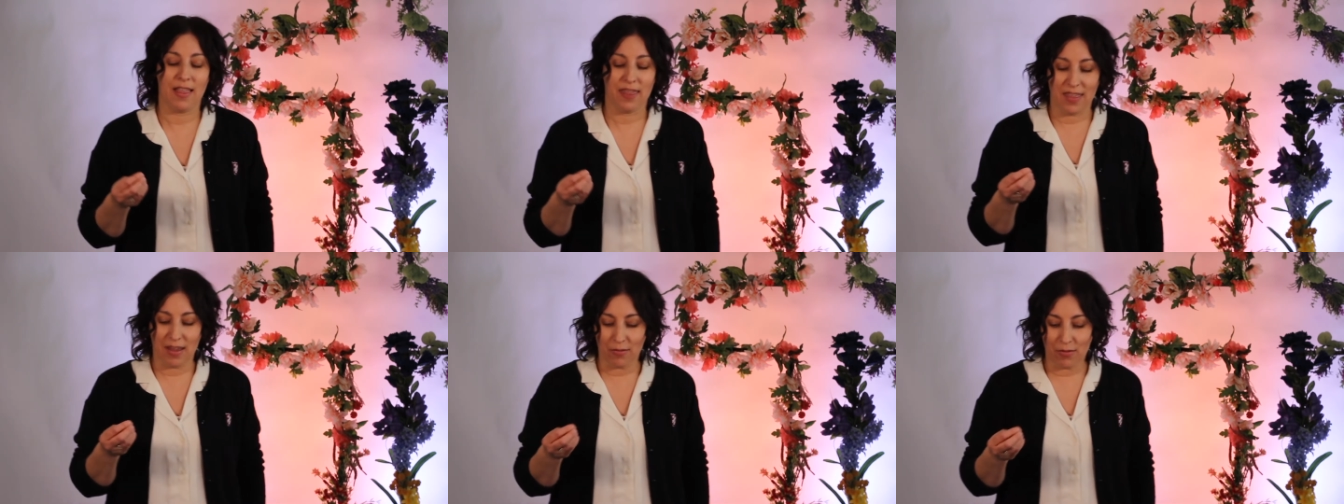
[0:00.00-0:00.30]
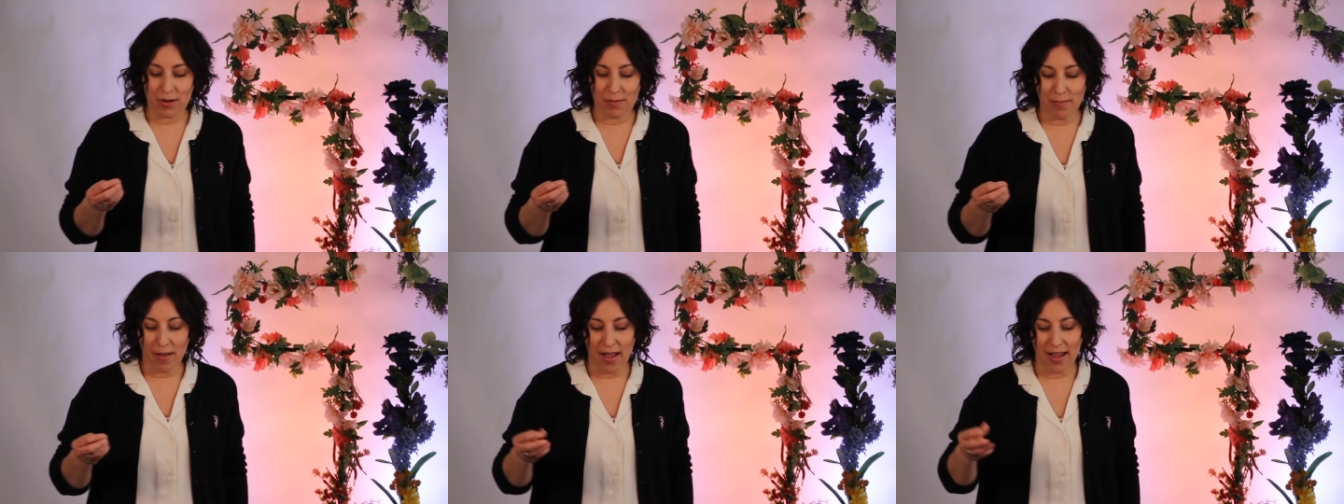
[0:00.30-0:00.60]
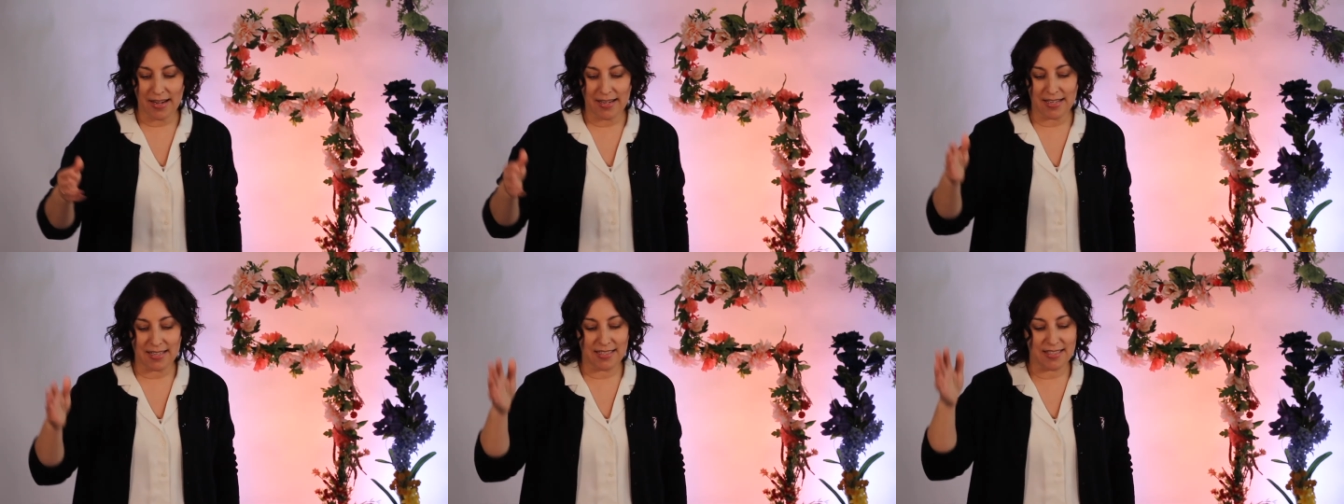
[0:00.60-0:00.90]
that
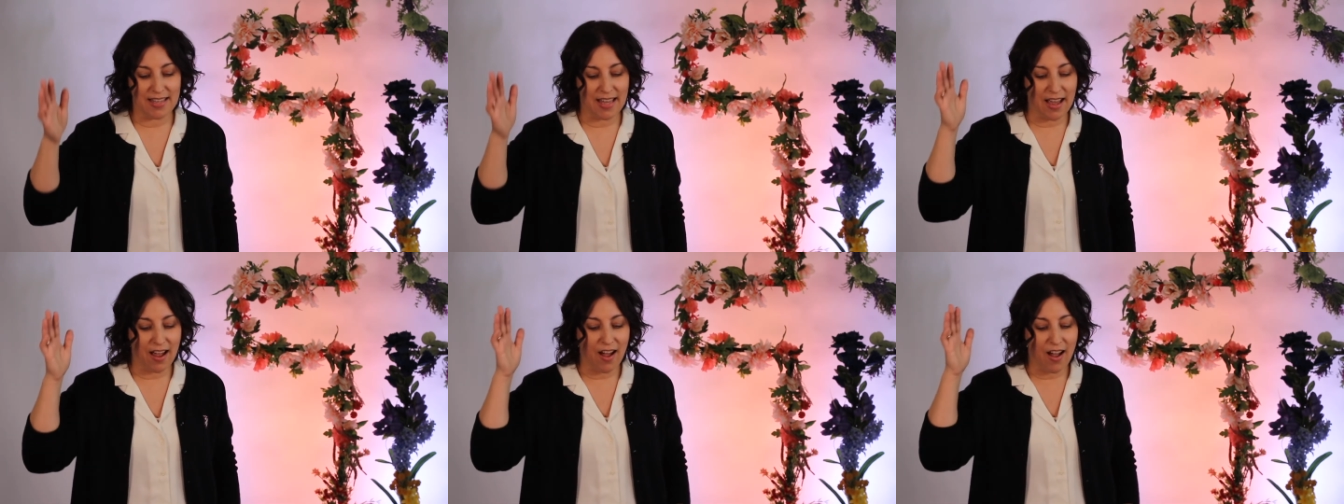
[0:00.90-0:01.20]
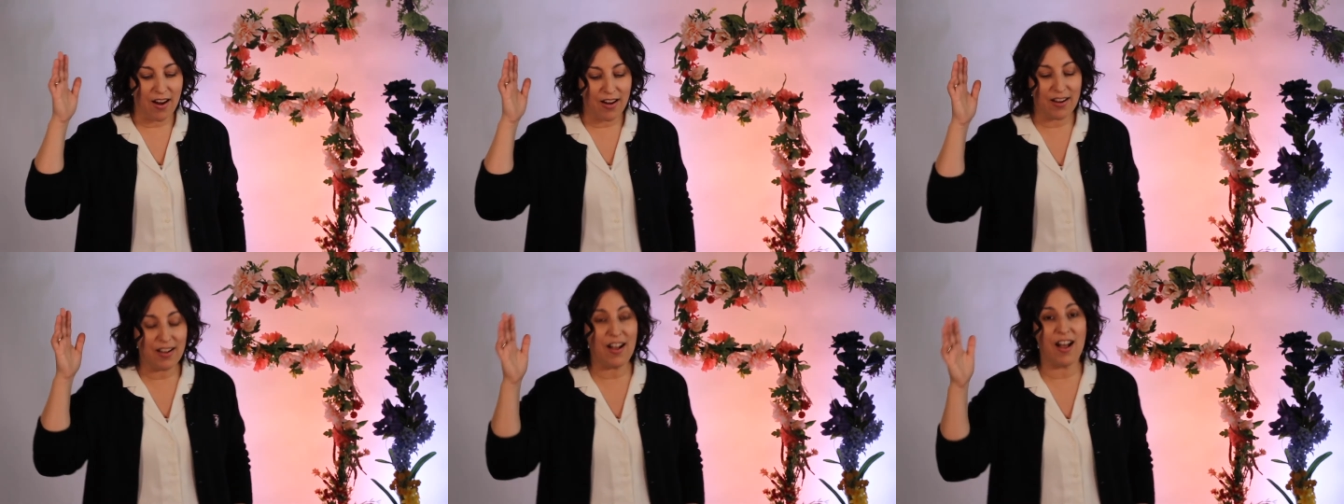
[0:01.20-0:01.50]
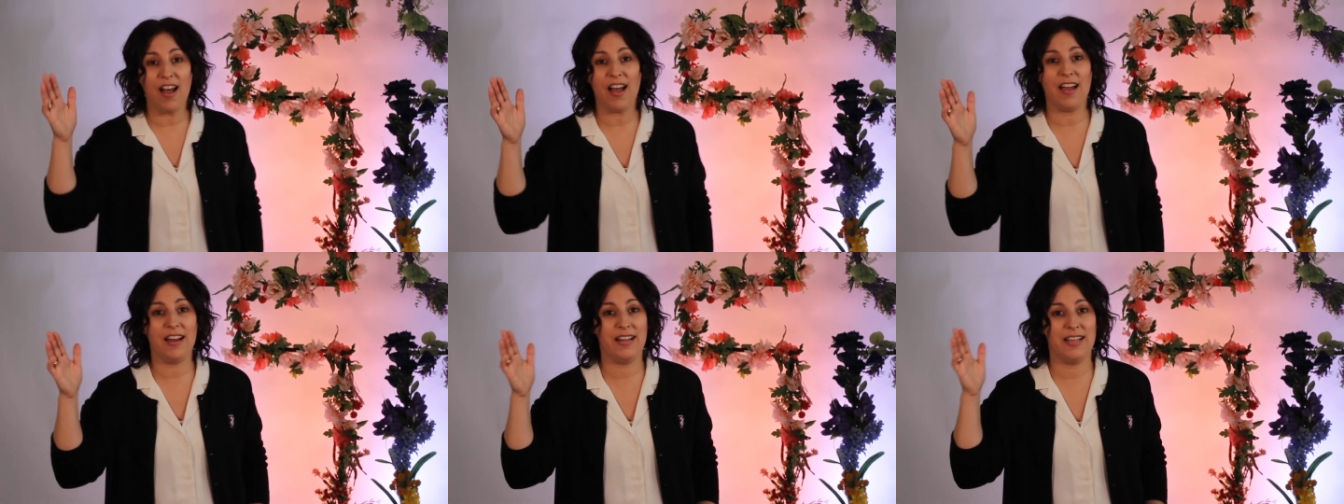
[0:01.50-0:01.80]
remind us that our
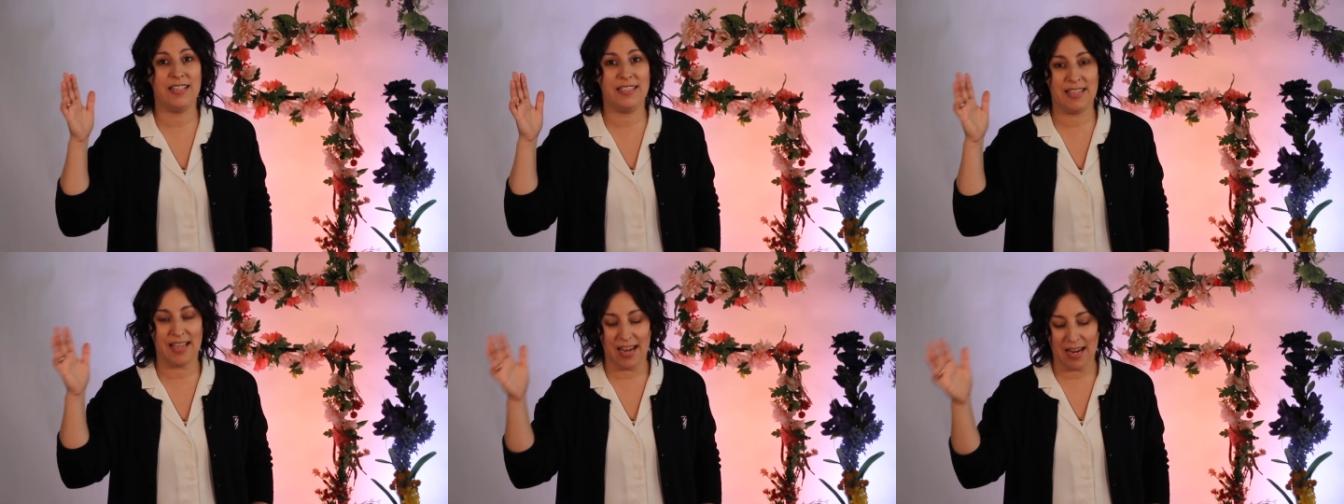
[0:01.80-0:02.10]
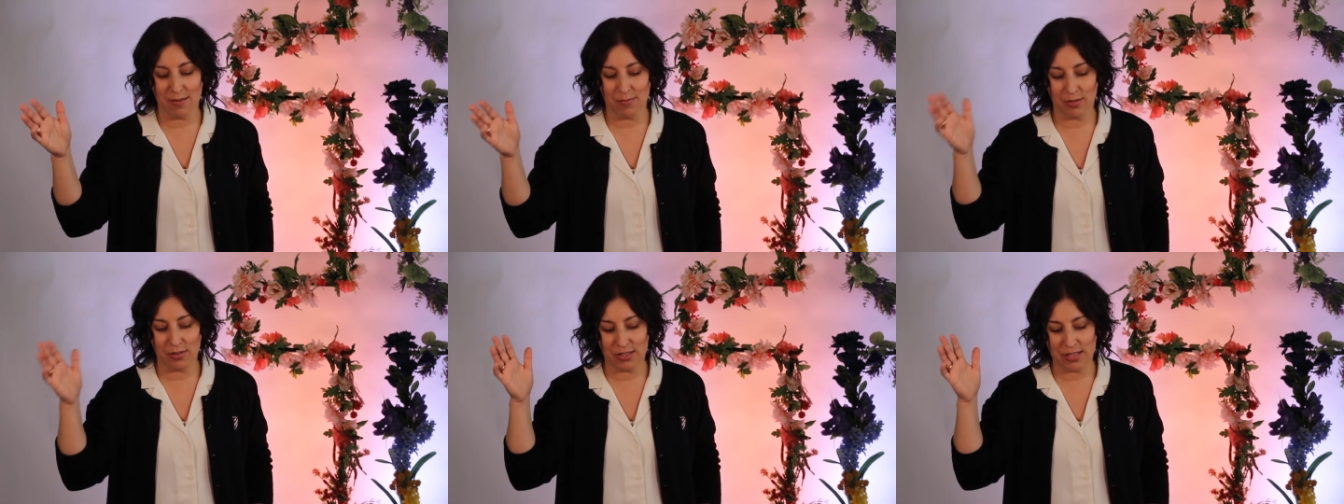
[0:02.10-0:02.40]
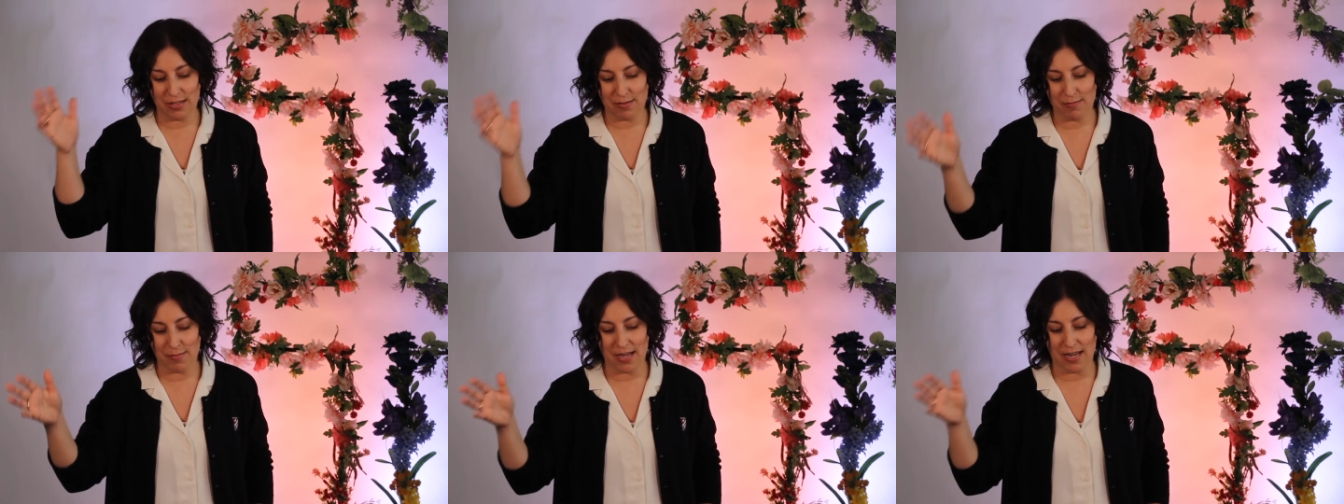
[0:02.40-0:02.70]
God is able
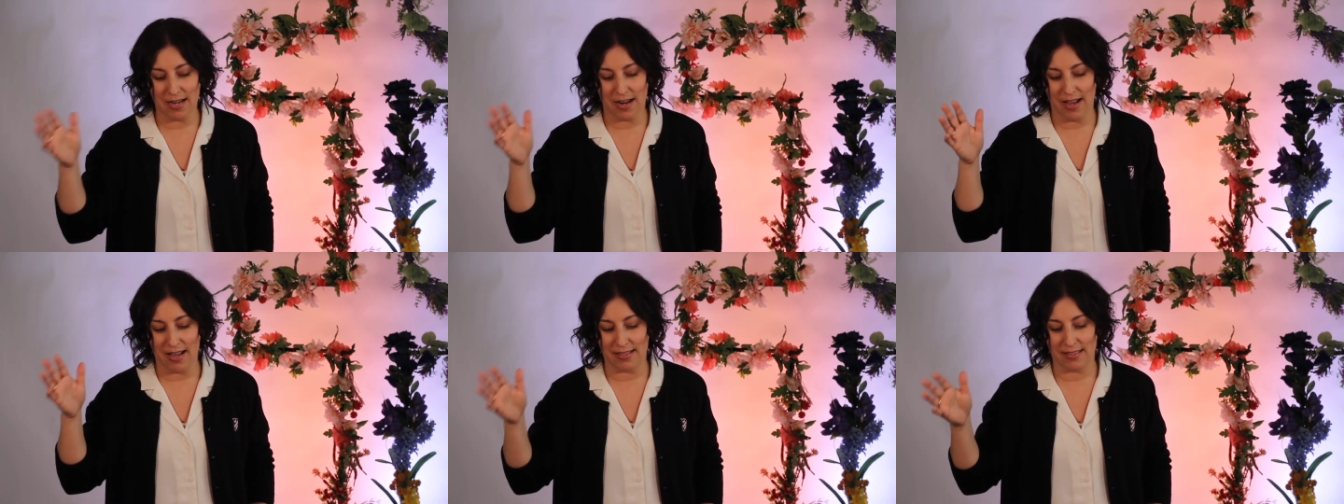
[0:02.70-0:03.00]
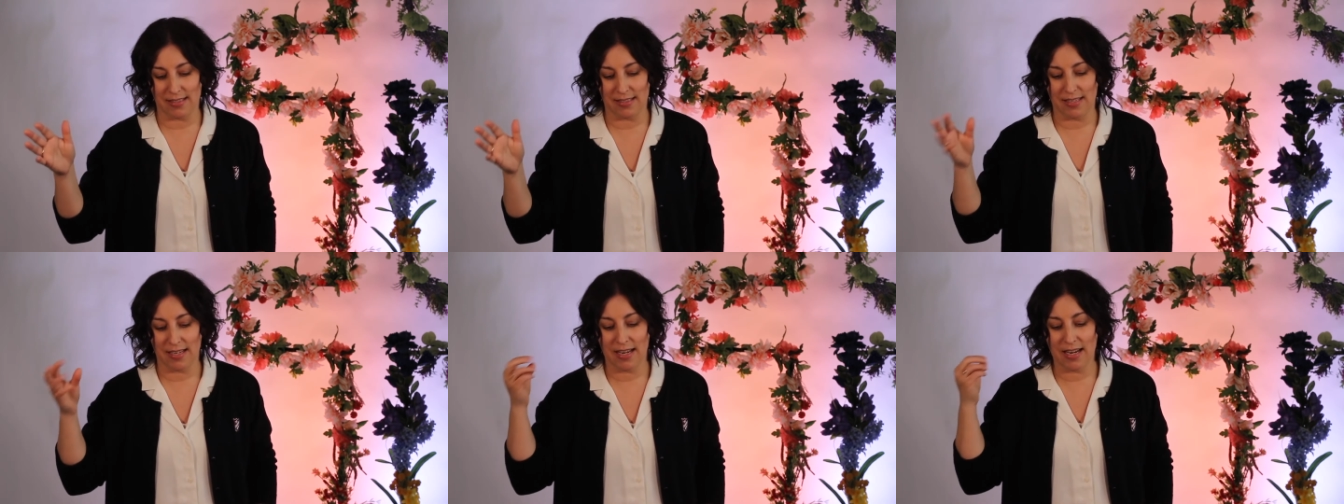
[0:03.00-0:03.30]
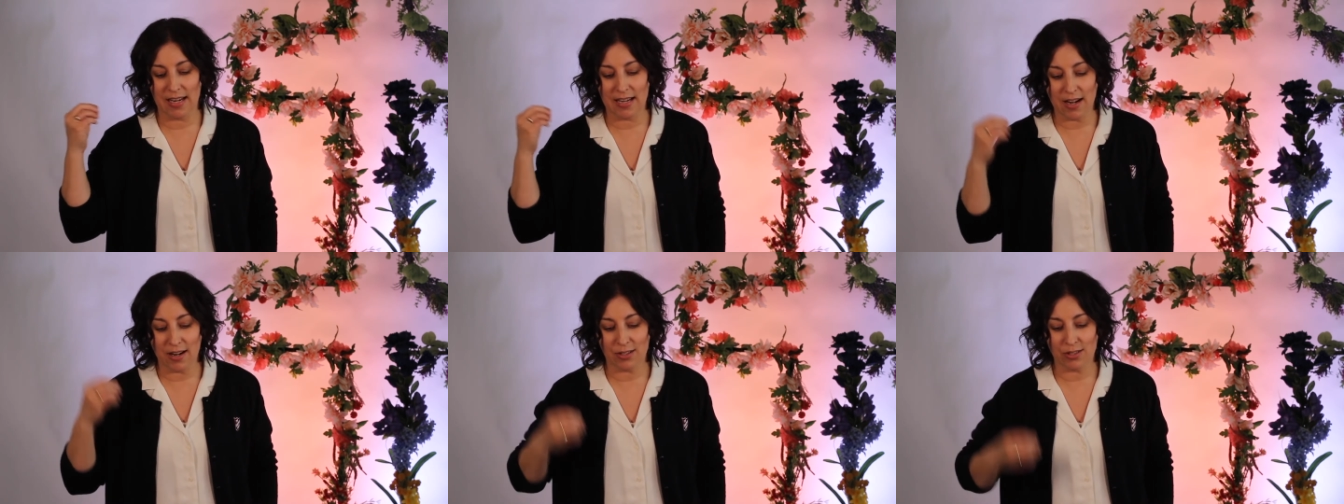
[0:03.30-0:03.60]
to meet us
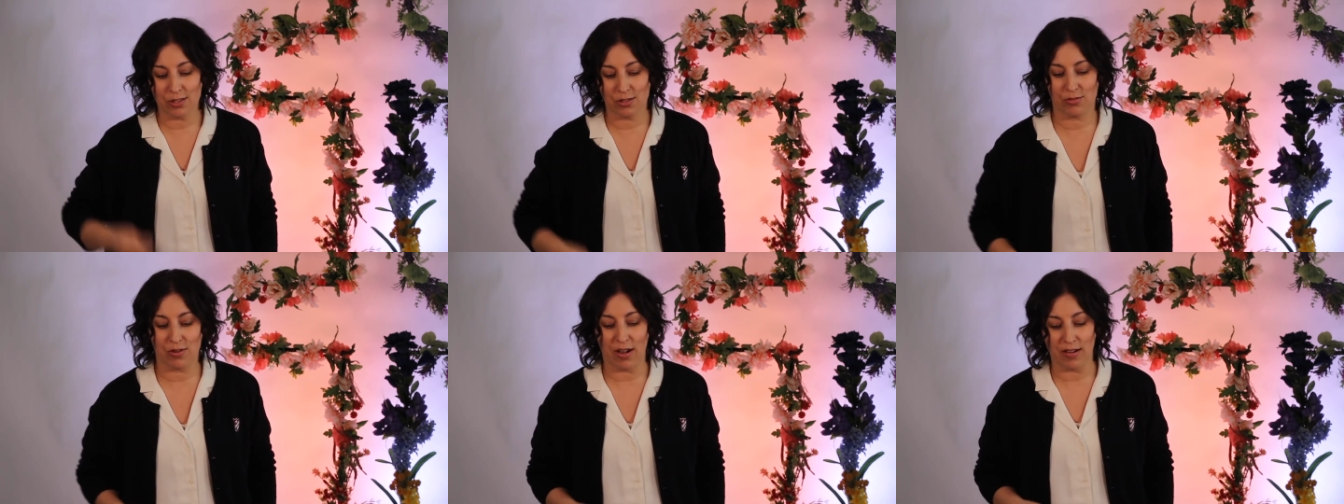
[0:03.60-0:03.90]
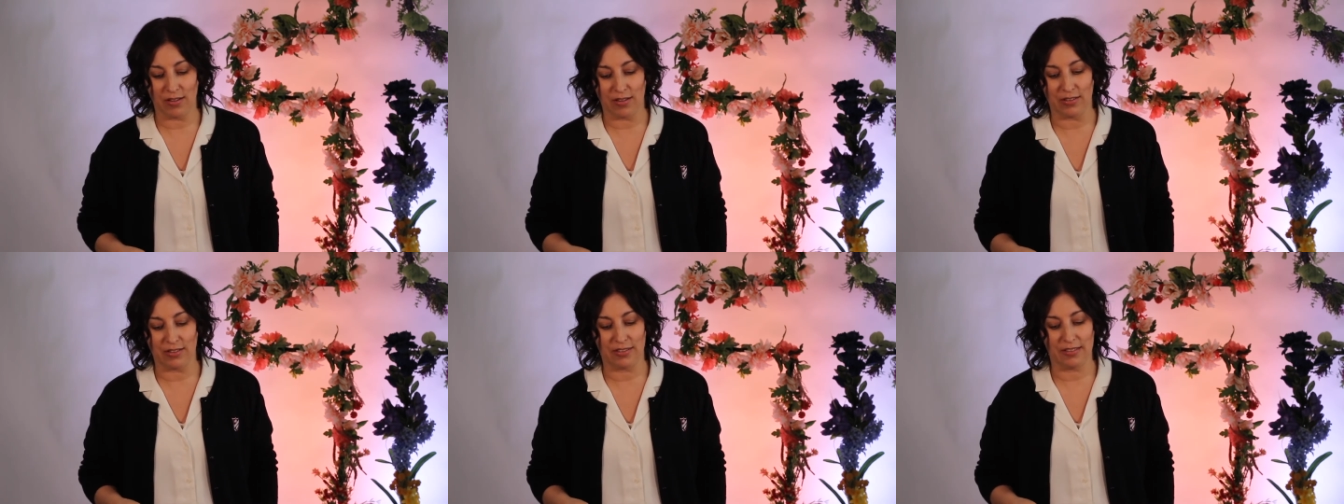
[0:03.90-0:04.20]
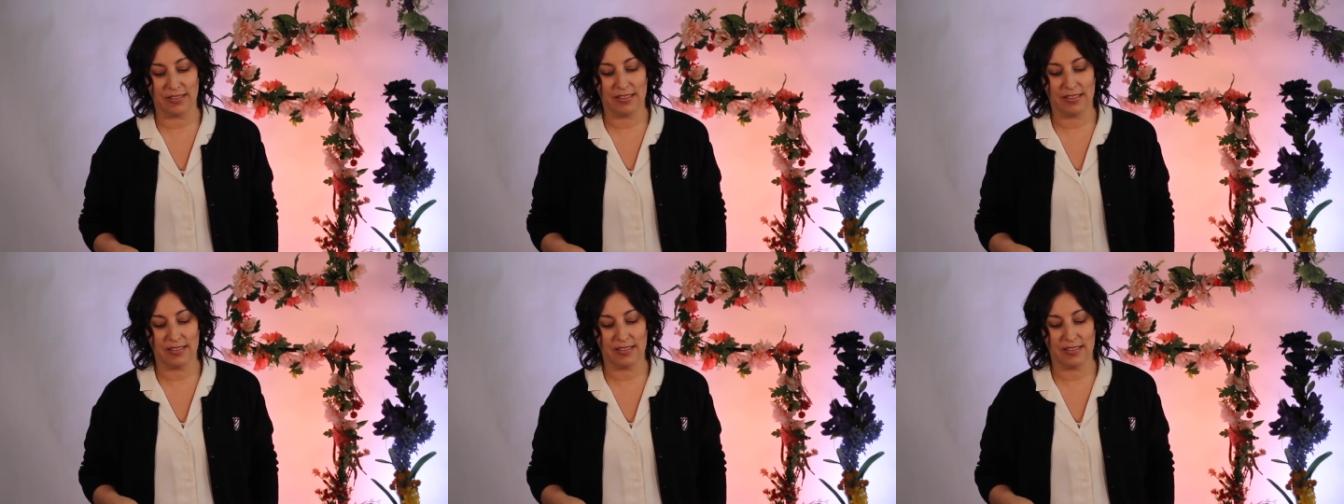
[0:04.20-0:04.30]
in our struggle,